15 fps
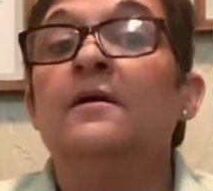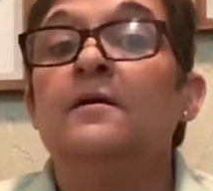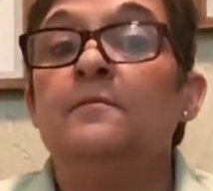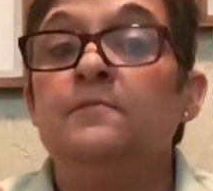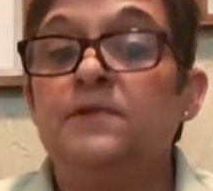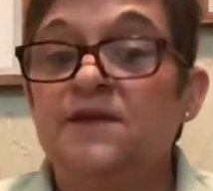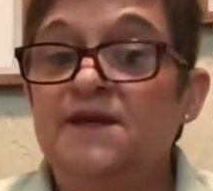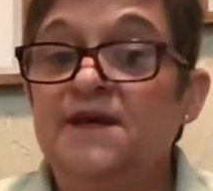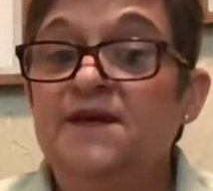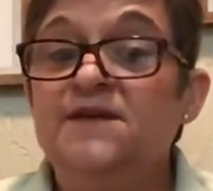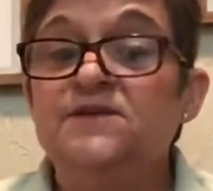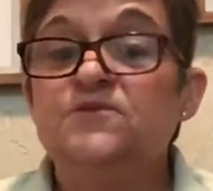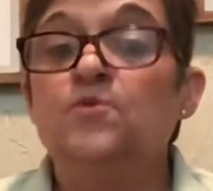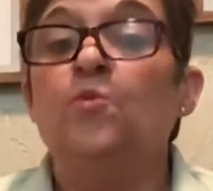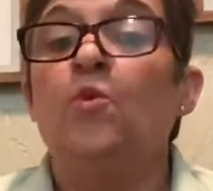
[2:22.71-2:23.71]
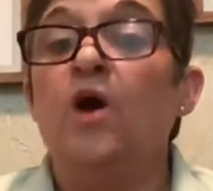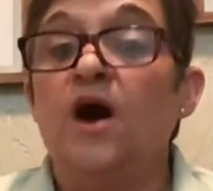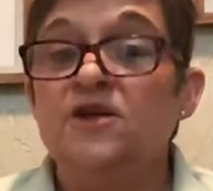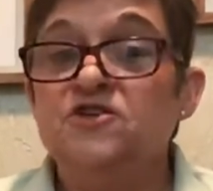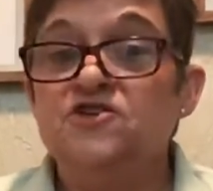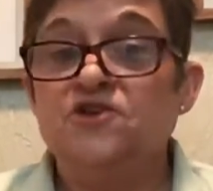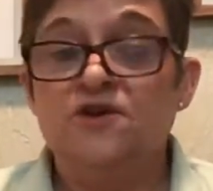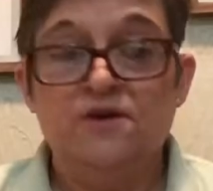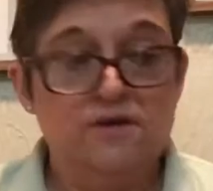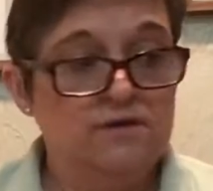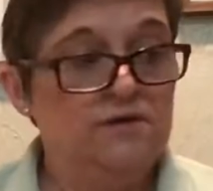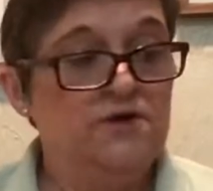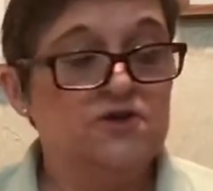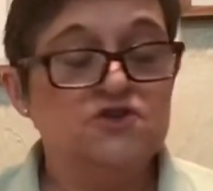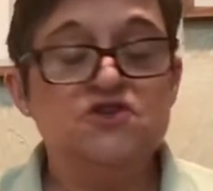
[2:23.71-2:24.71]
please watch
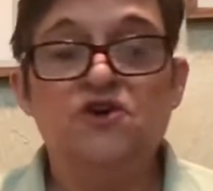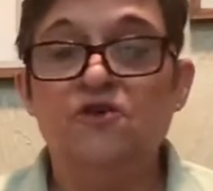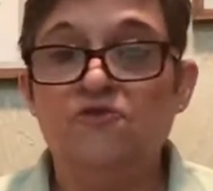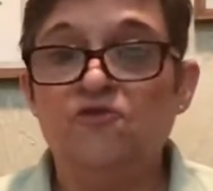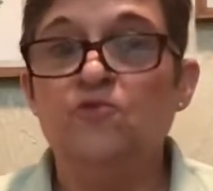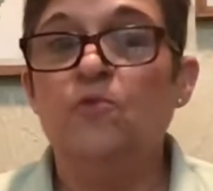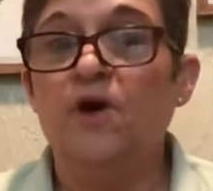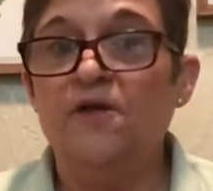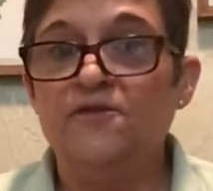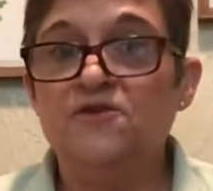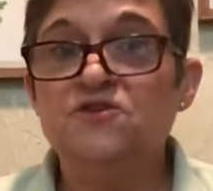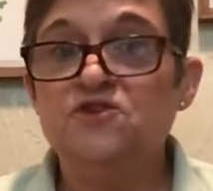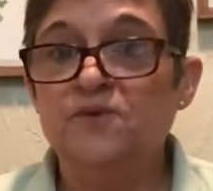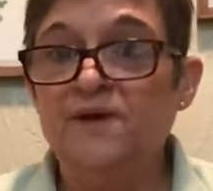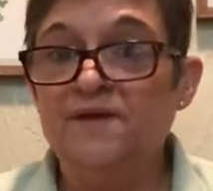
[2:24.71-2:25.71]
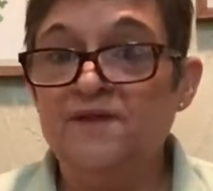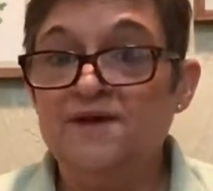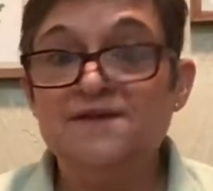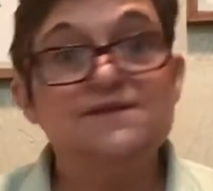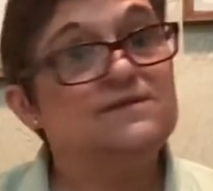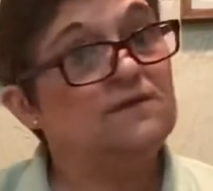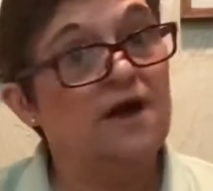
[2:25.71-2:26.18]
your children while they're doing this.